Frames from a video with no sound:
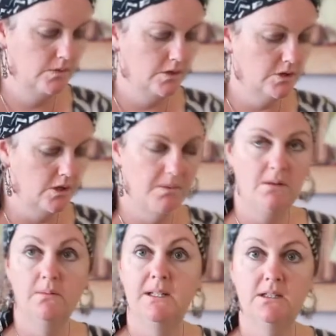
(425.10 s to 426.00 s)
So it'd
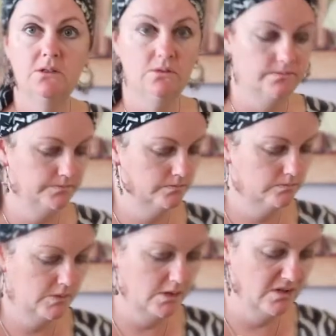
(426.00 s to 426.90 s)
probably be still
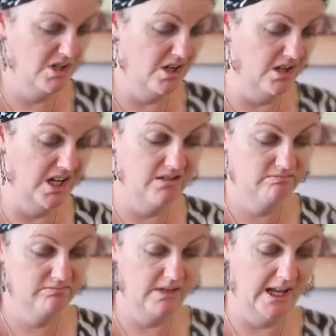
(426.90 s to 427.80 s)
totally
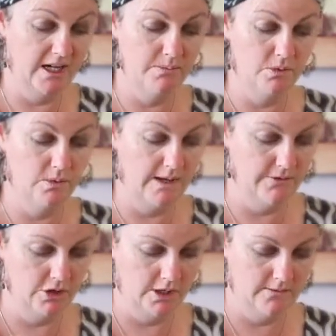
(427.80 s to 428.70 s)
edible,
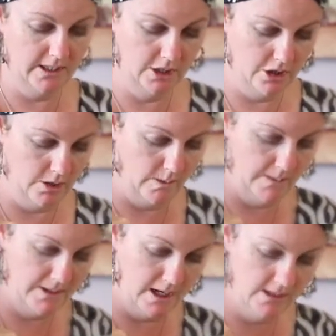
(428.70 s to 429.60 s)
even though you've let it go way
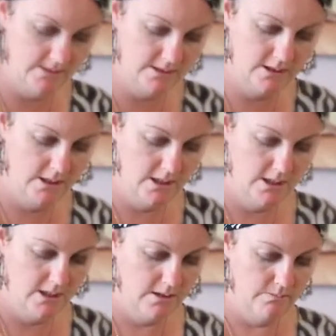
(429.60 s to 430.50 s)
past,
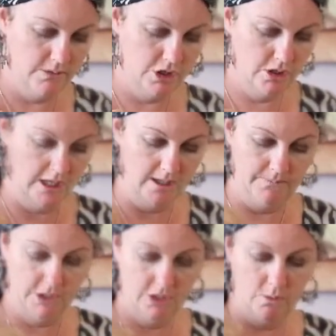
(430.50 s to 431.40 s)

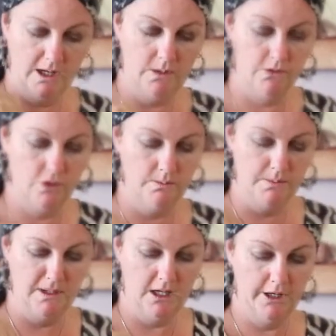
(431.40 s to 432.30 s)
you know, where you would normally
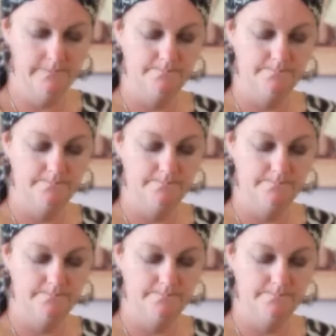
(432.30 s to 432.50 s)
pick it.